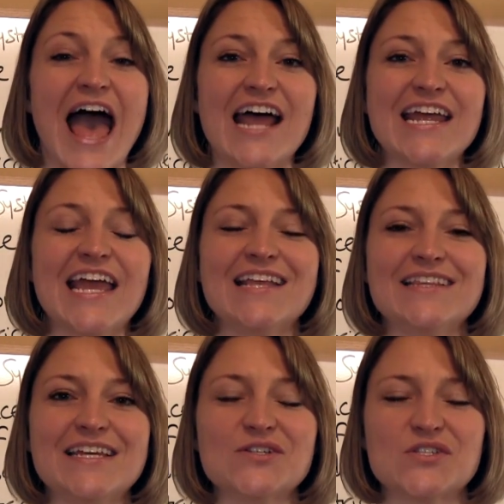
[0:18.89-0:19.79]
adding a
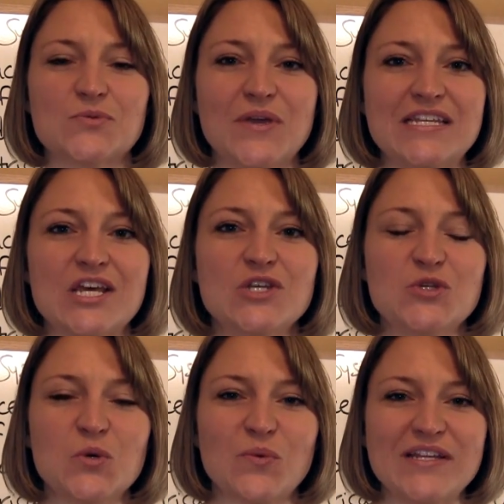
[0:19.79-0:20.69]
legal suite
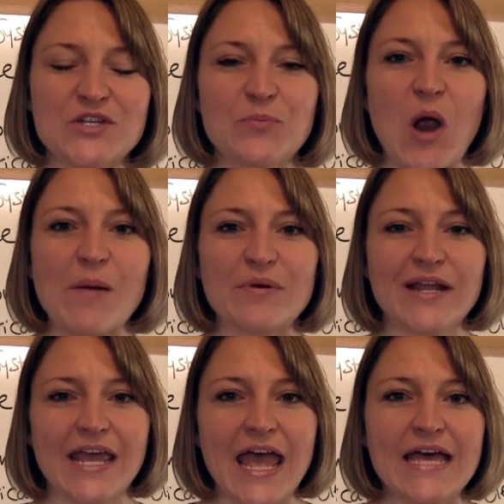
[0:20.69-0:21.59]
to a rental
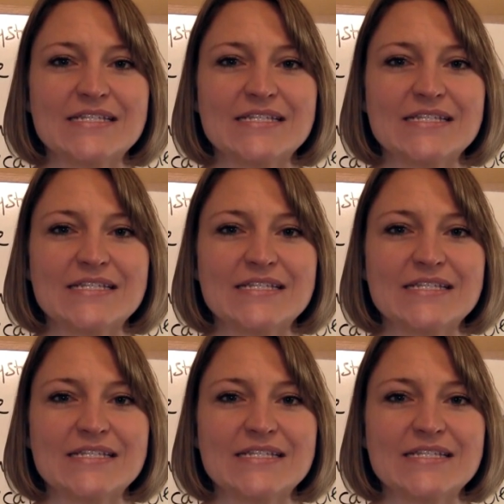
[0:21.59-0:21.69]
property.